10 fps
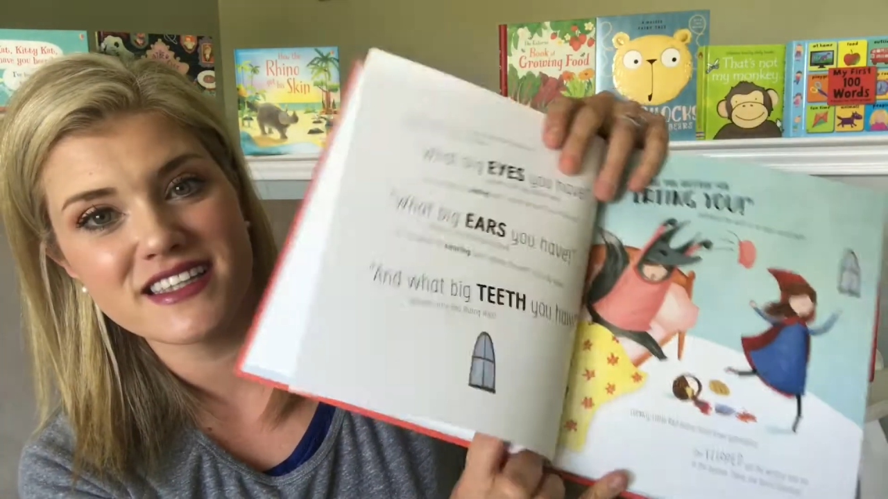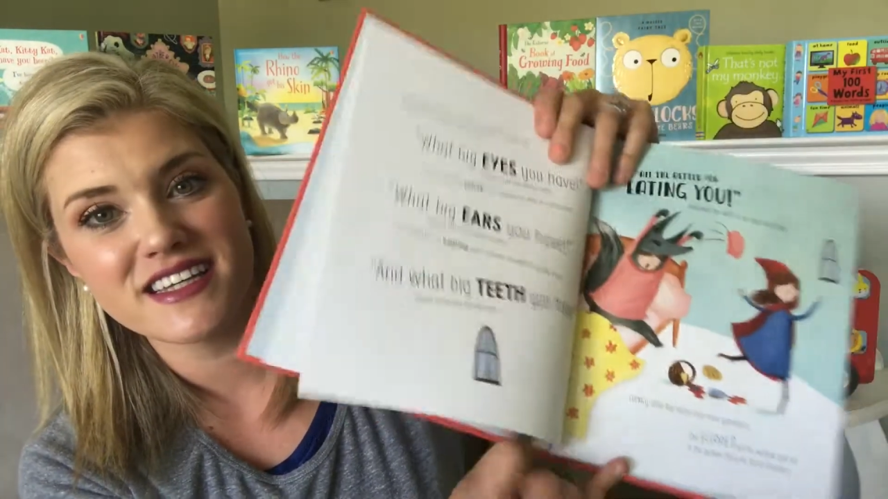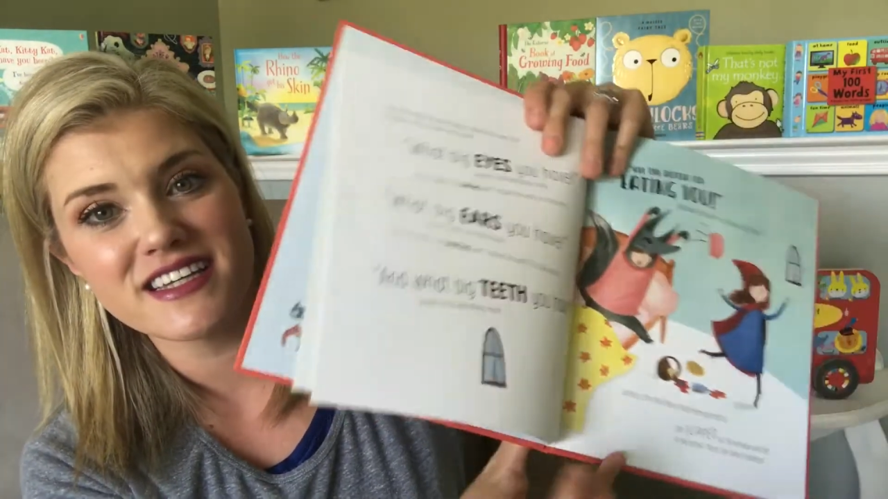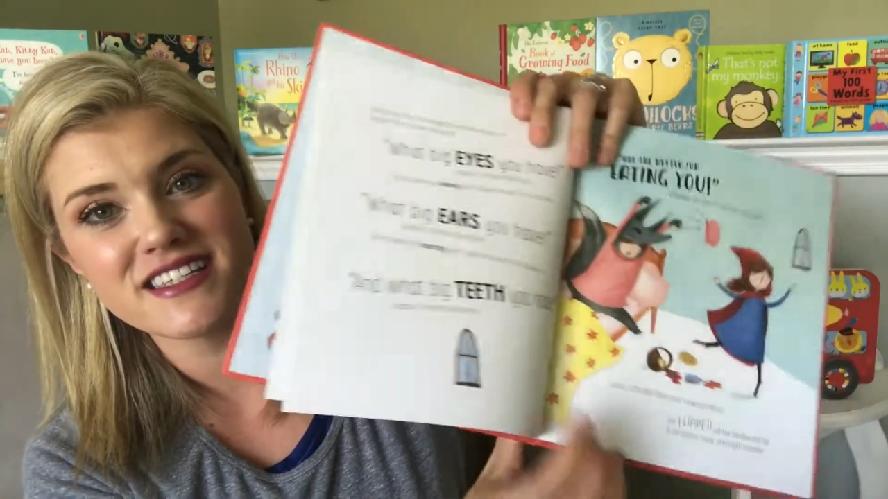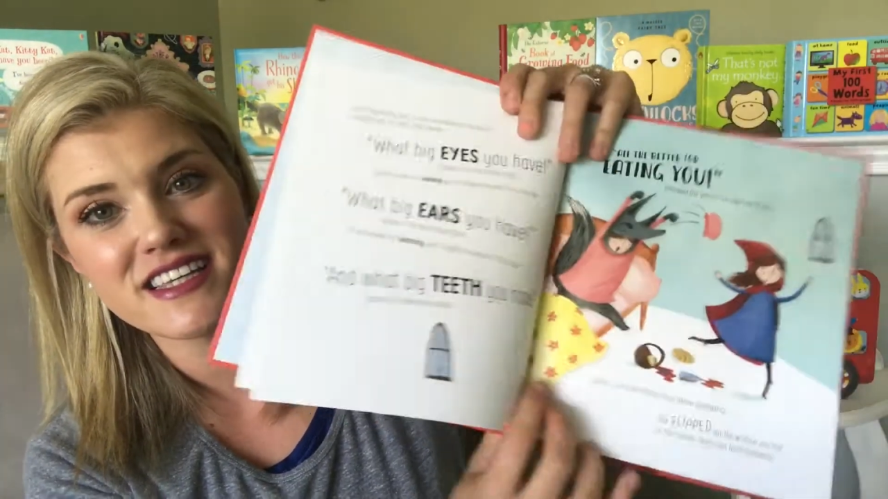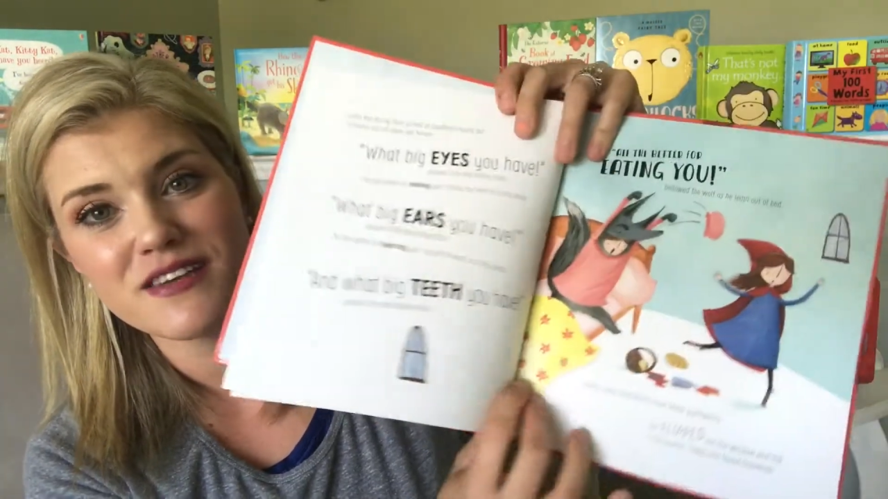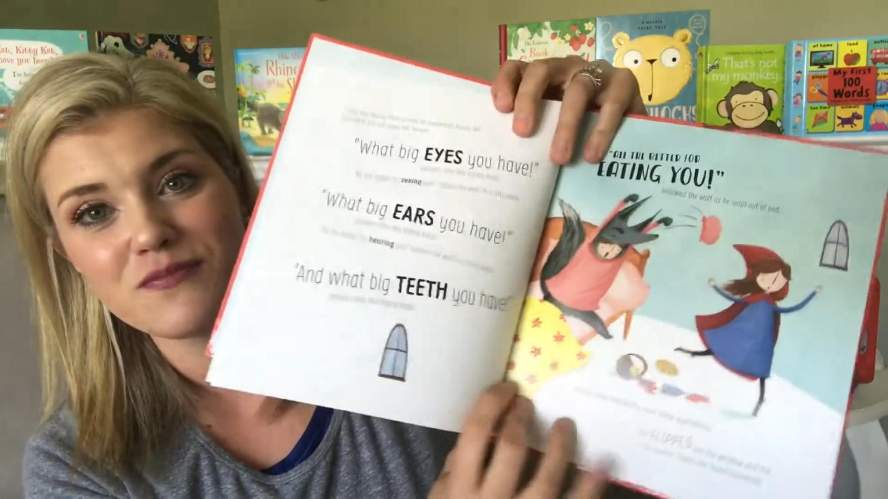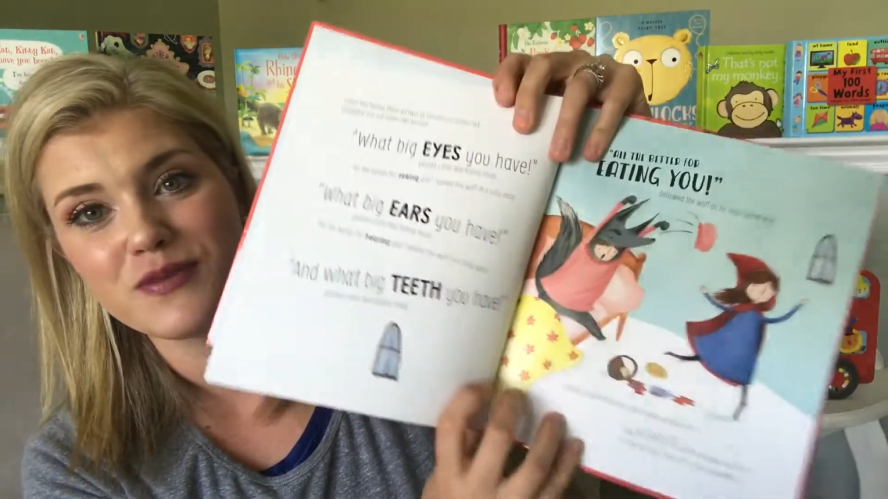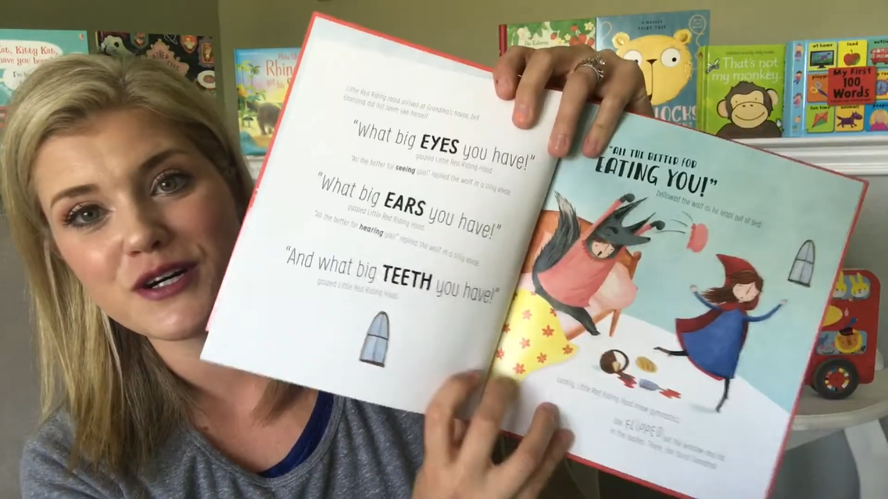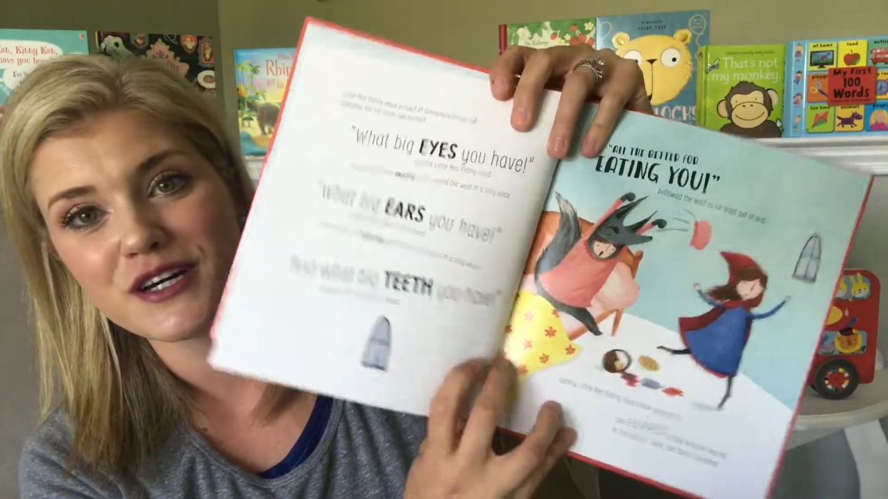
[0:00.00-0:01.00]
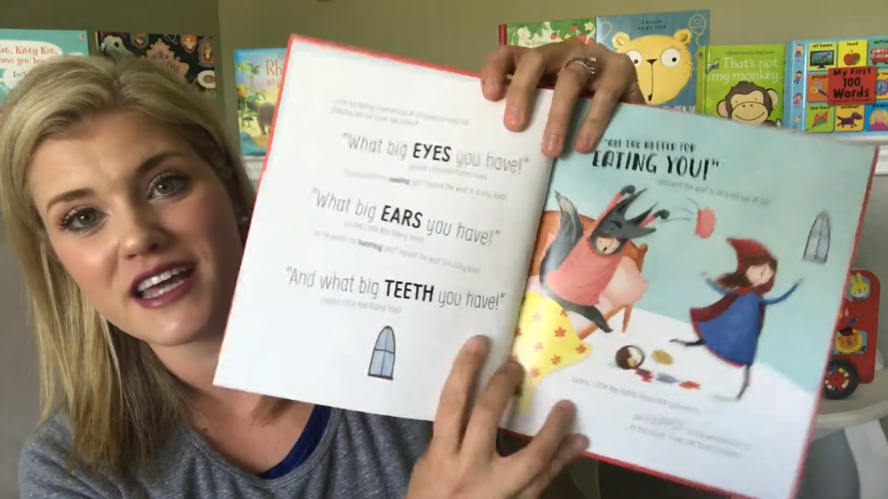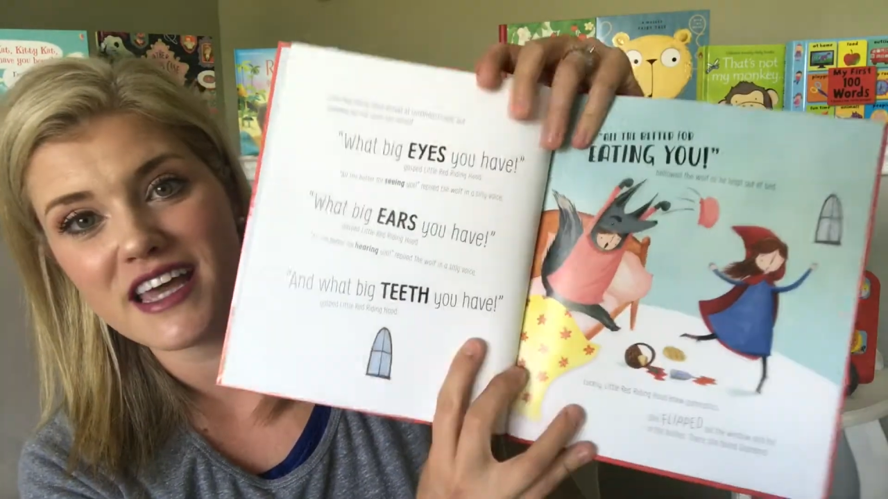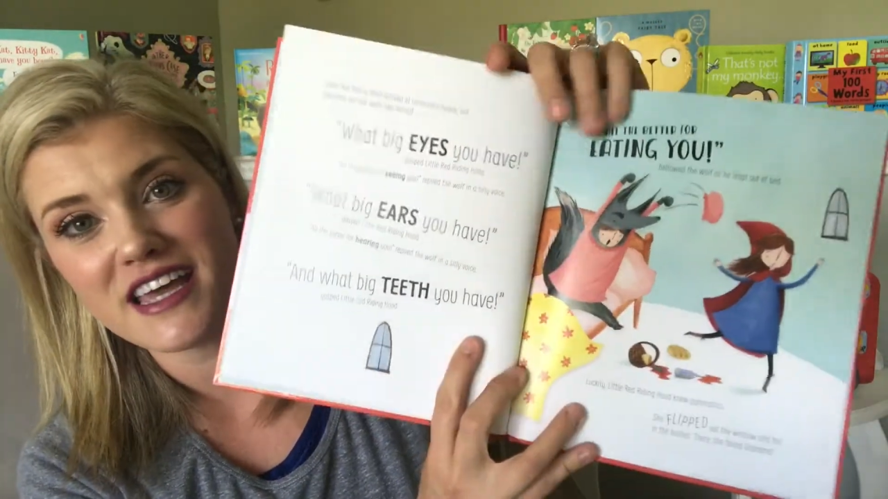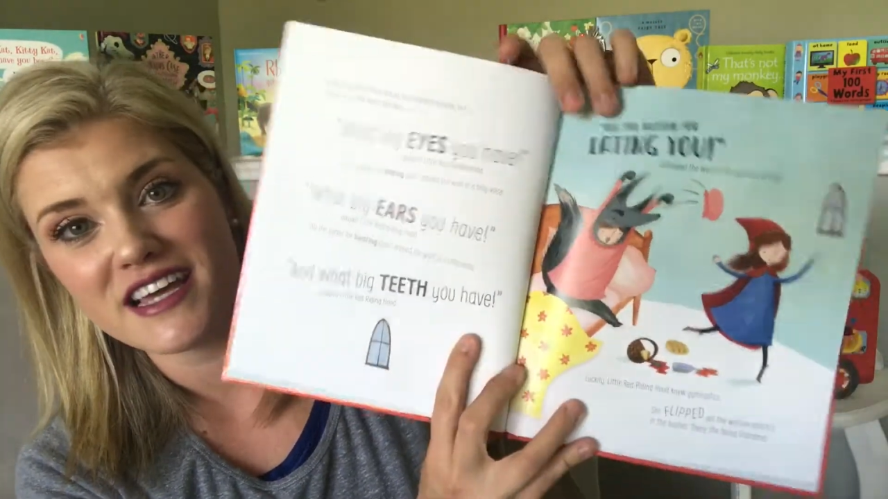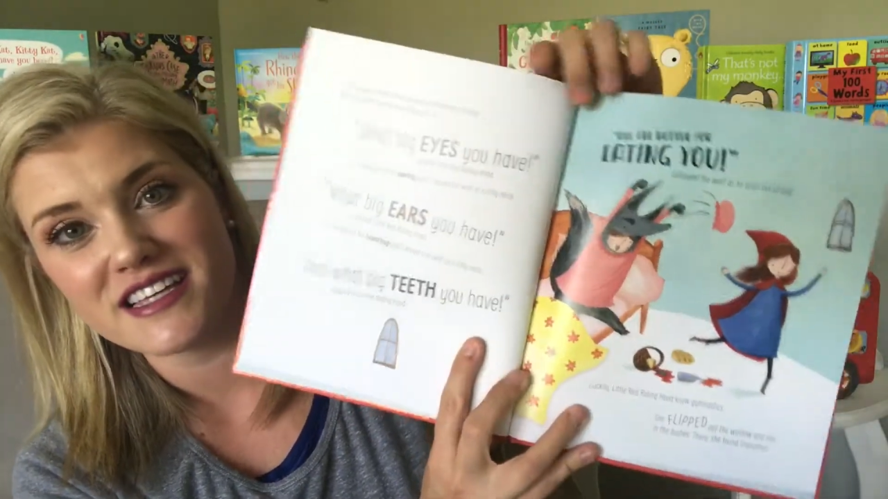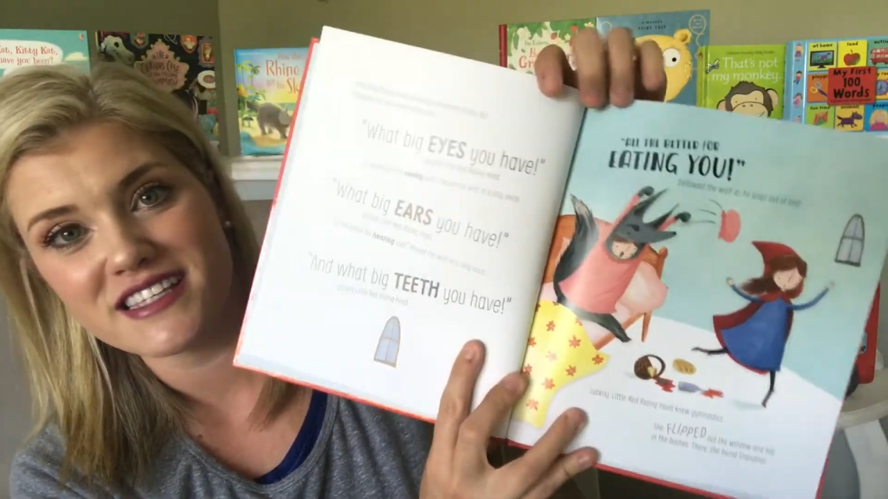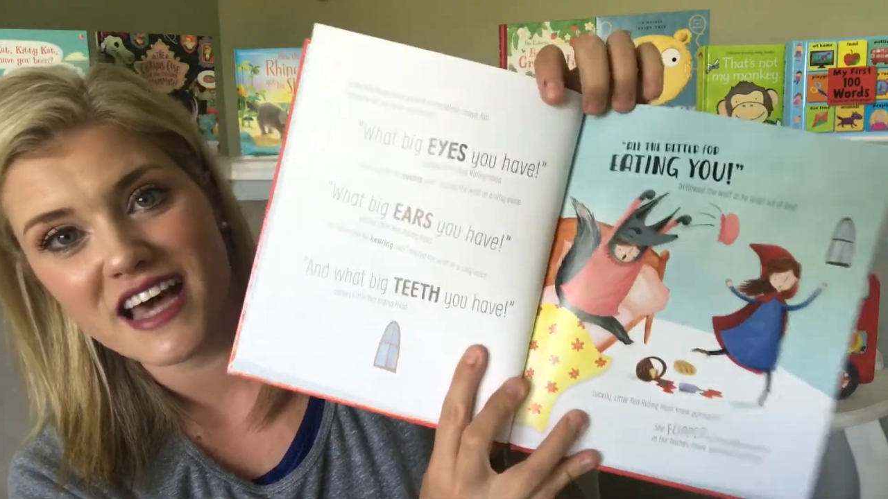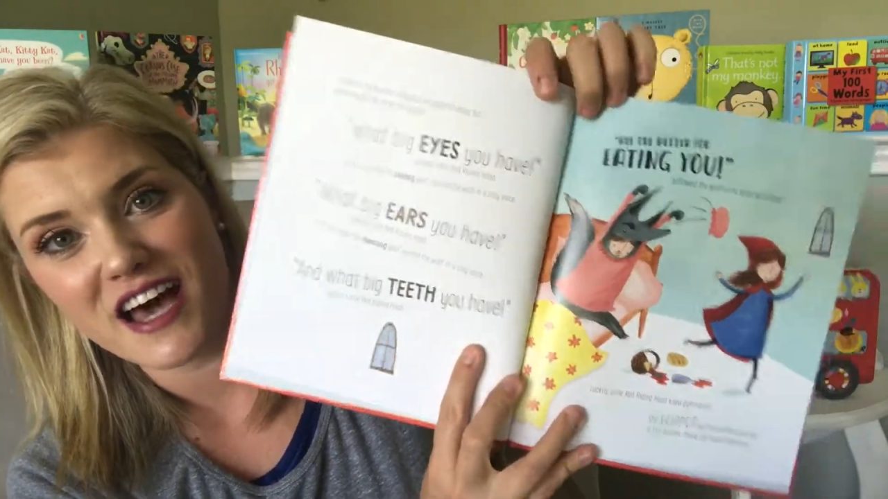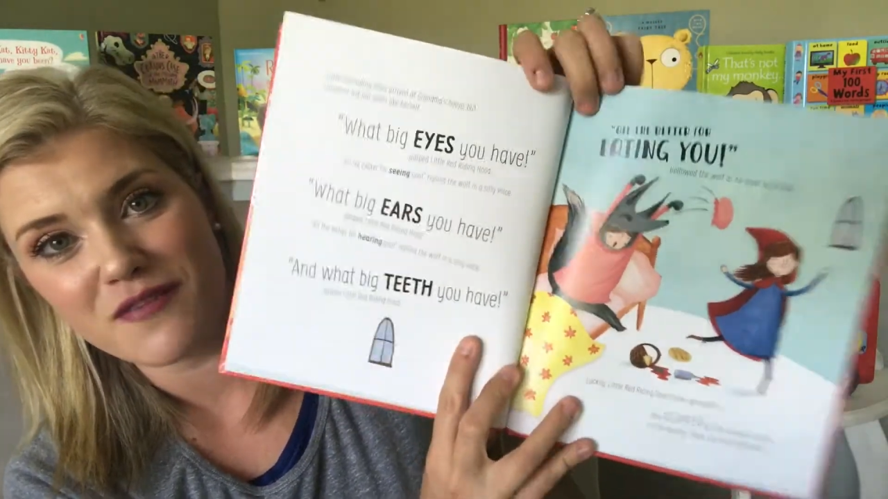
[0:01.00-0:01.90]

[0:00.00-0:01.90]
this book is